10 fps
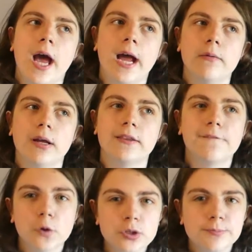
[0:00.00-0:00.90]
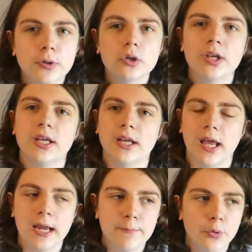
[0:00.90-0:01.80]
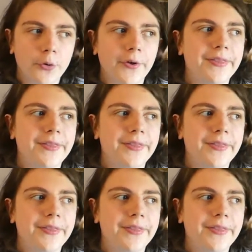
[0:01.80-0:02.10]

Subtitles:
I read the first book in April,